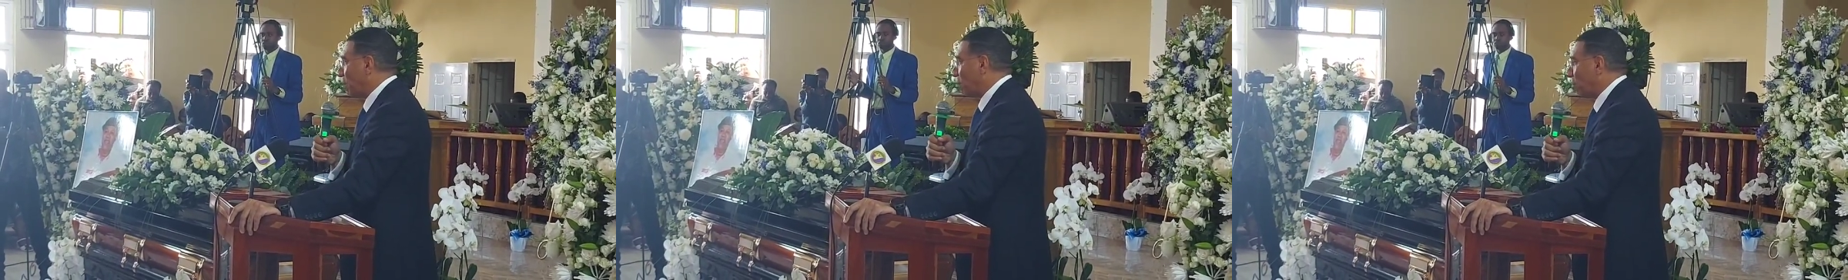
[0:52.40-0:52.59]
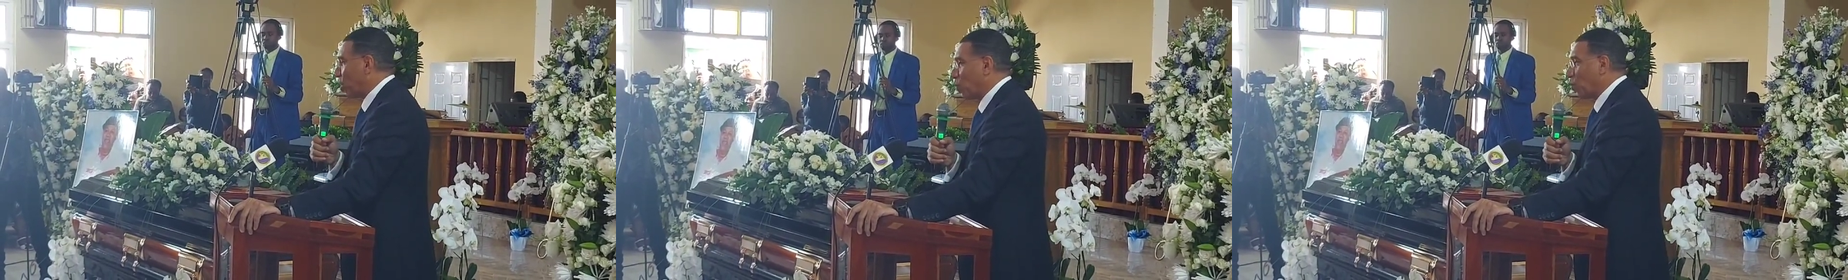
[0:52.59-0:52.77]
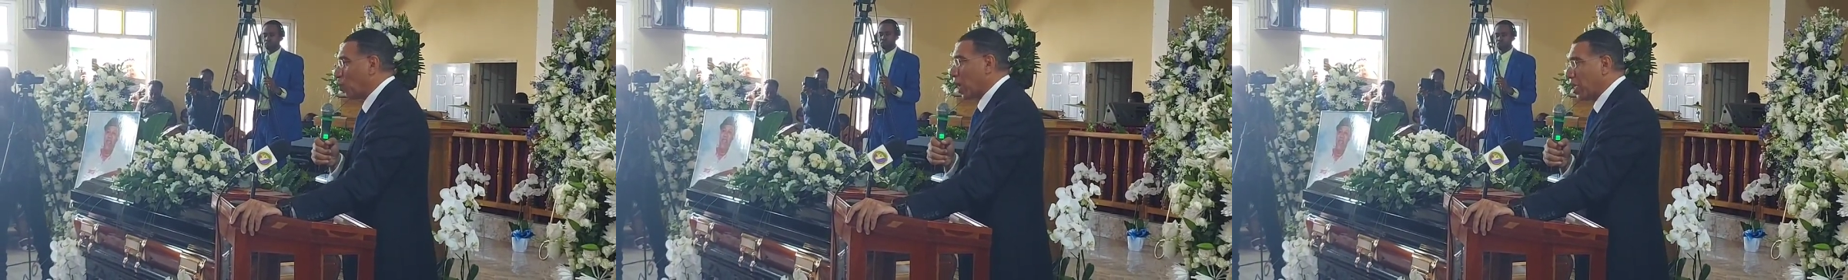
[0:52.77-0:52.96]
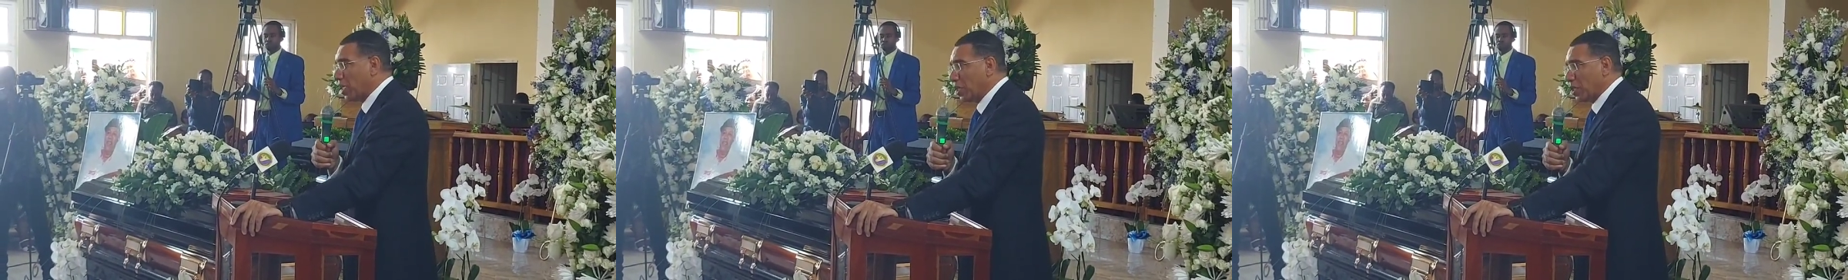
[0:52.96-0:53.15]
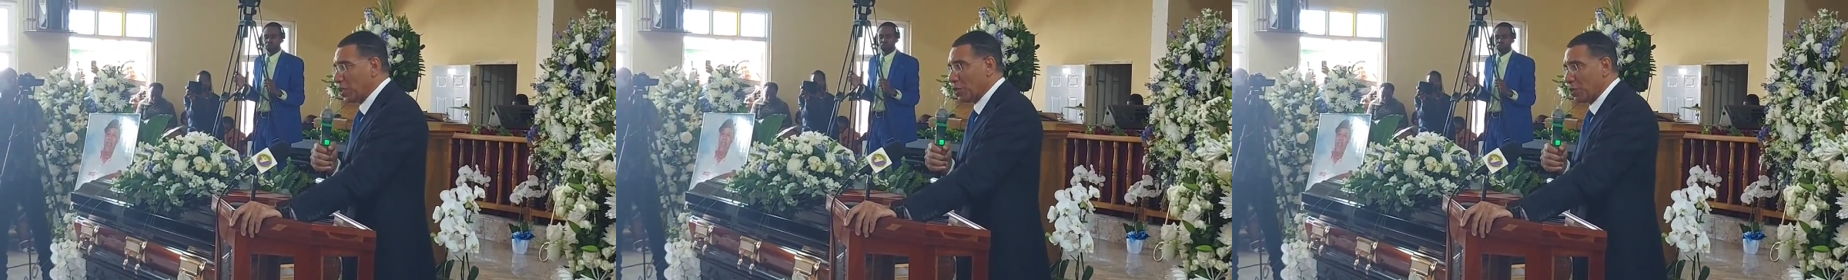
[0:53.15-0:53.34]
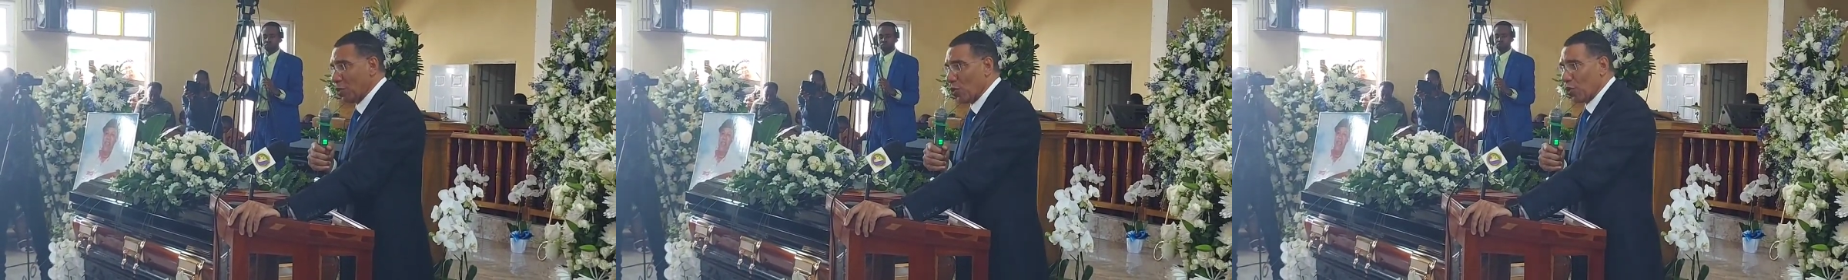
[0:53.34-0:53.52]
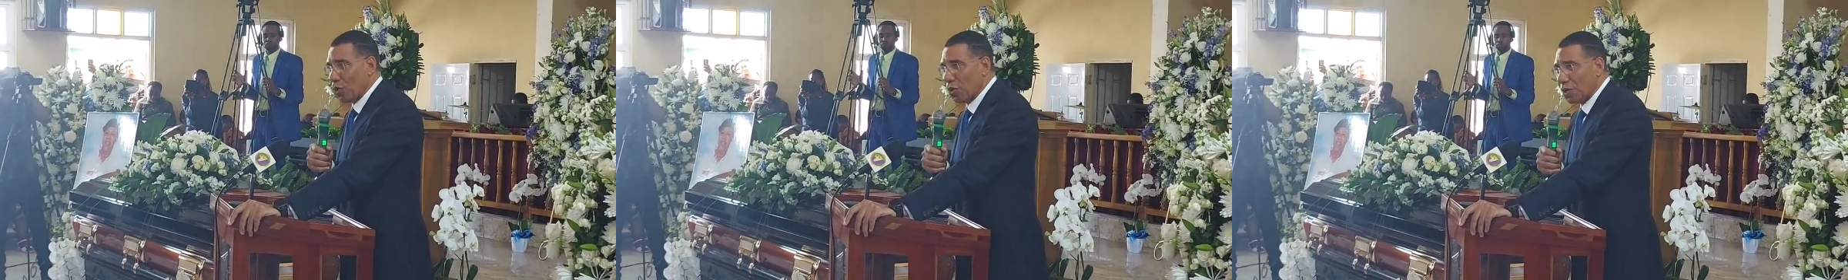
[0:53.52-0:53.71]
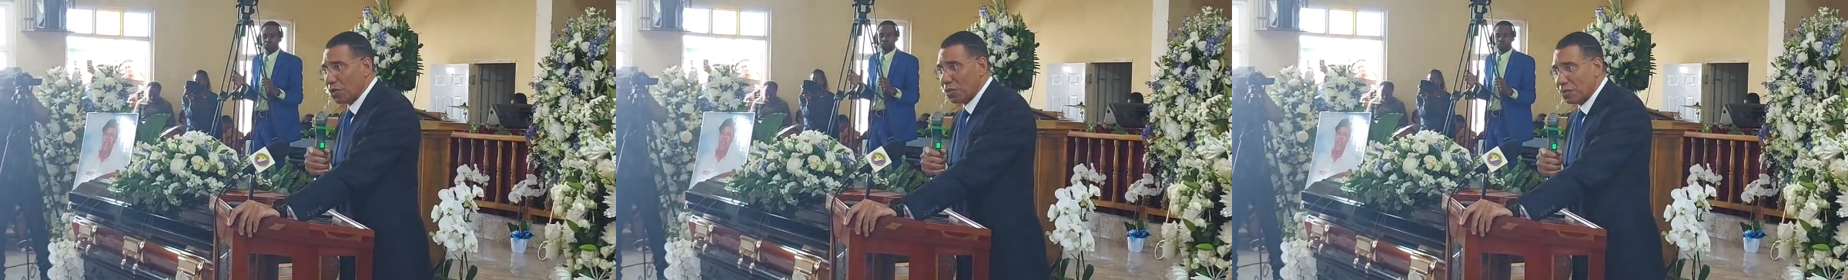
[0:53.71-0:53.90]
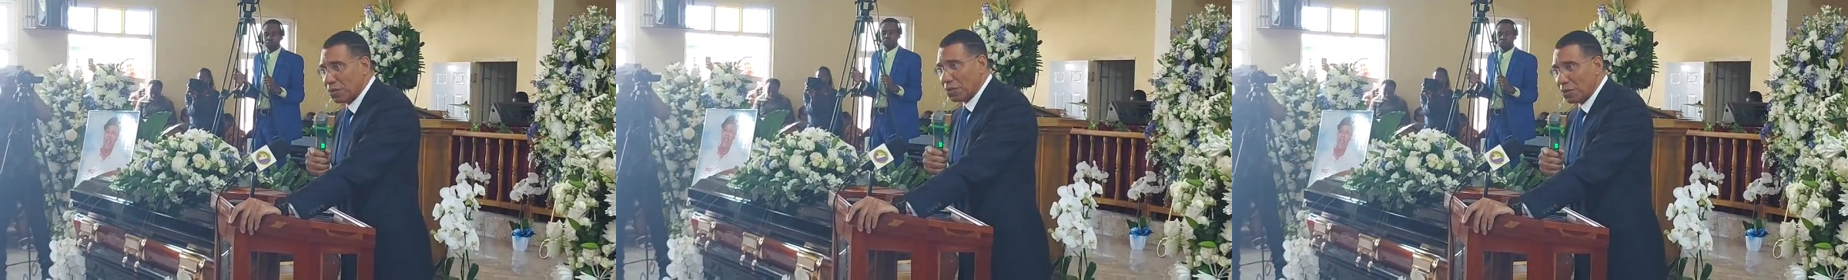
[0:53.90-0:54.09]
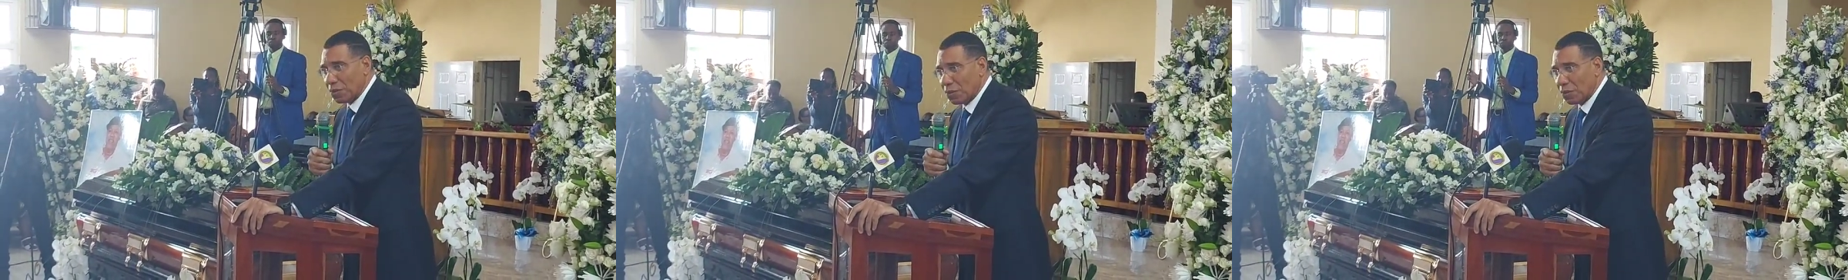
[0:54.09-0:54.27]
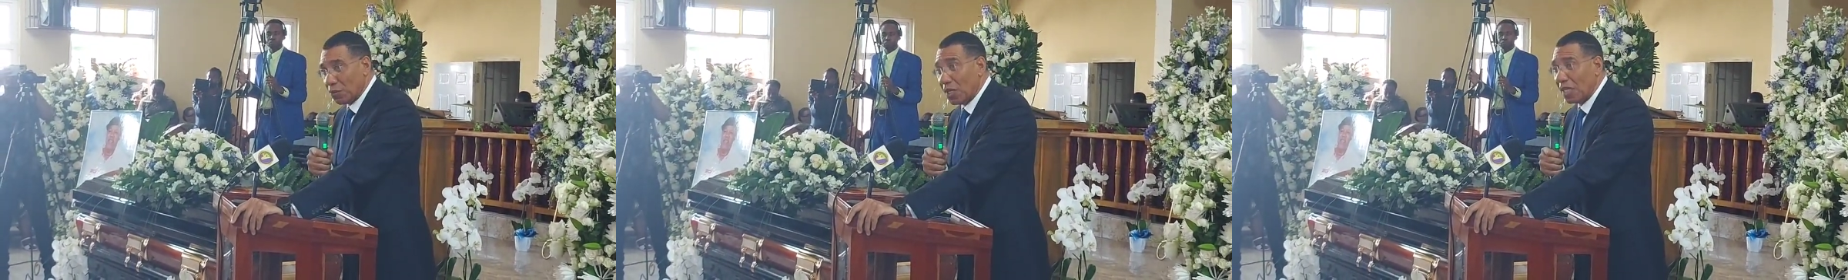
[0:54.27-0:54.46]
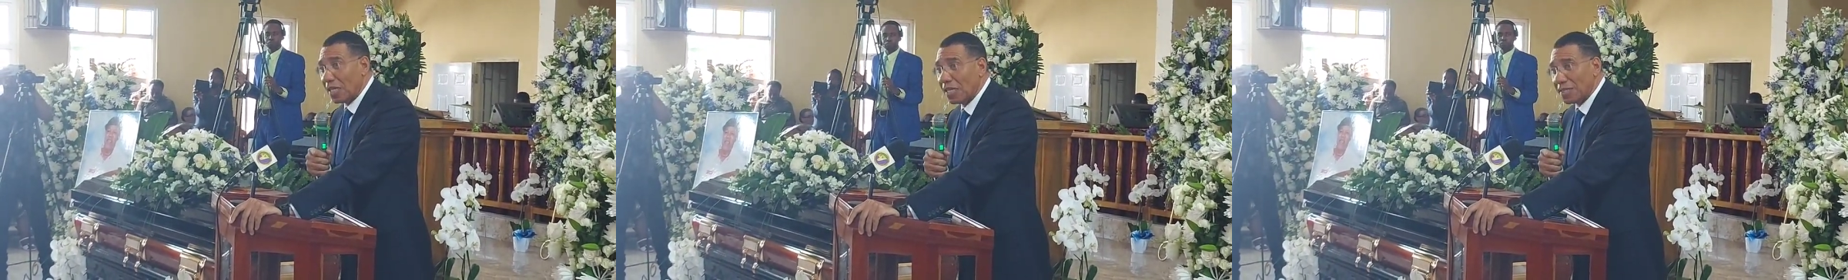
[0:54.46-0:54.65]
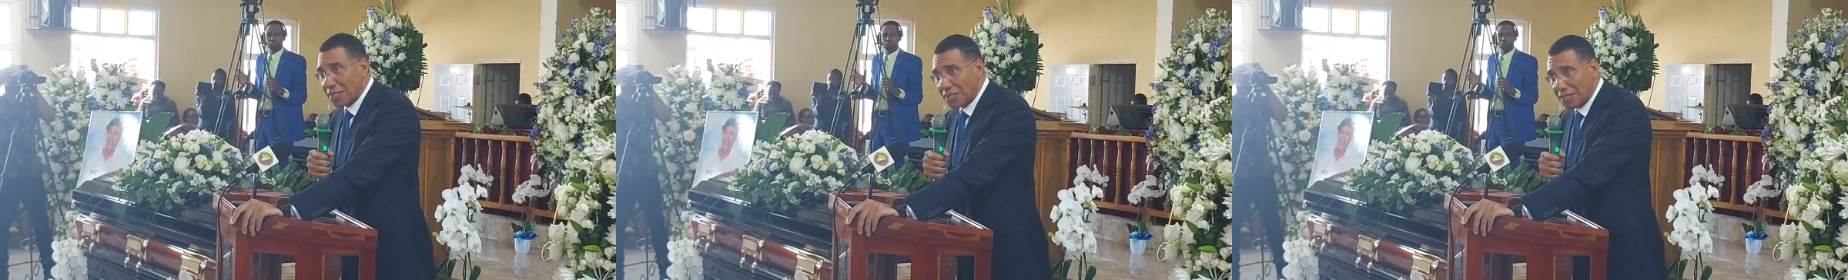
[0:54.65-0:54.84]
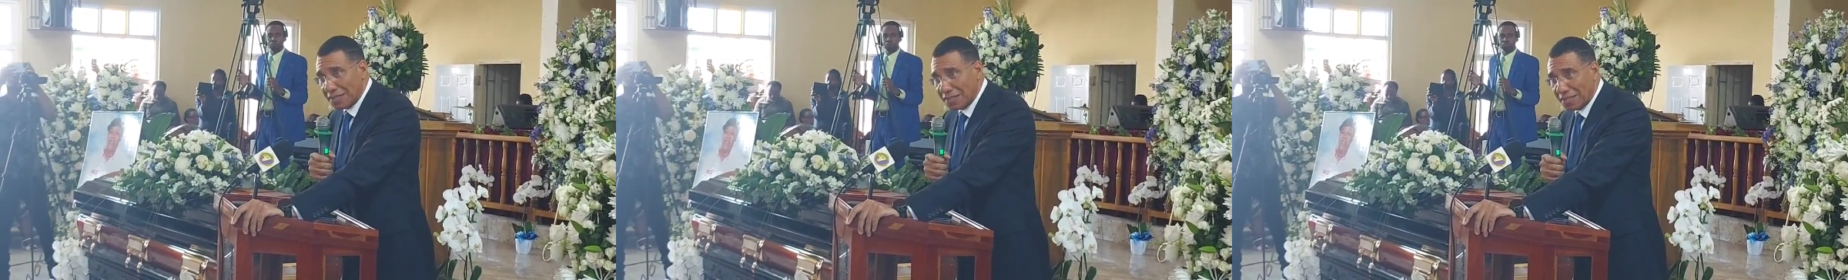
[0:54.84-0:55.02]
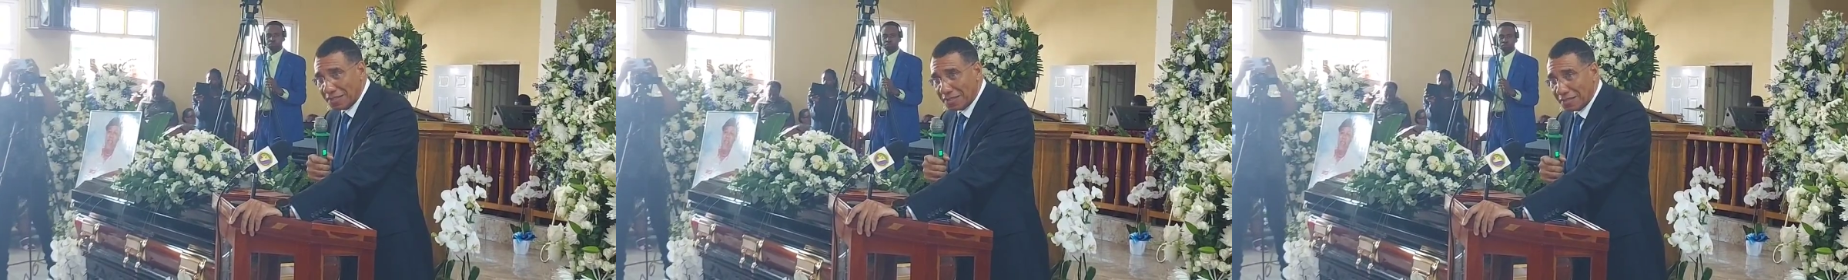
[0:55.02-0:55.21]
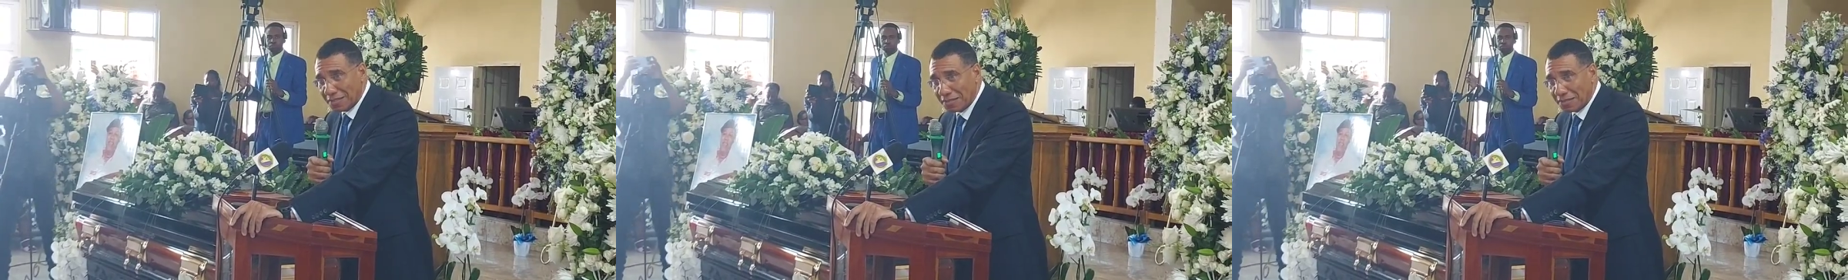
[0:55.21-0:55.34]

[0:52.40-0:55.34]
but when he spoke, we listened.